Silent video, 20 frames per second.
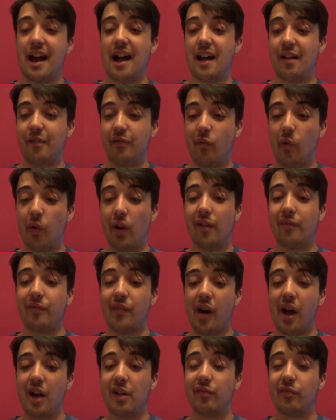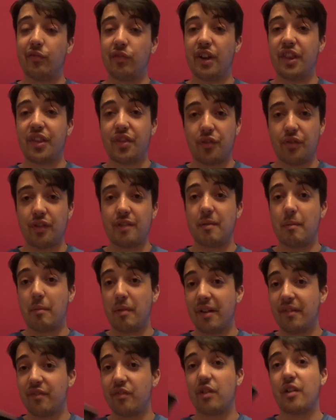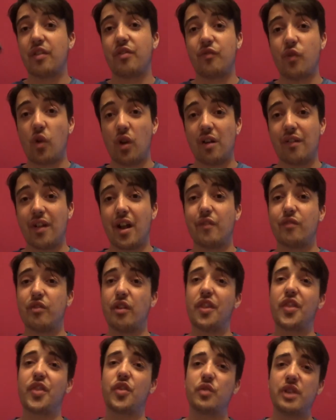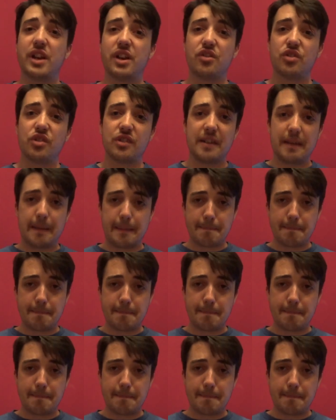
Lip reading: 4 out of 5 for a 4 out of 5 for a £324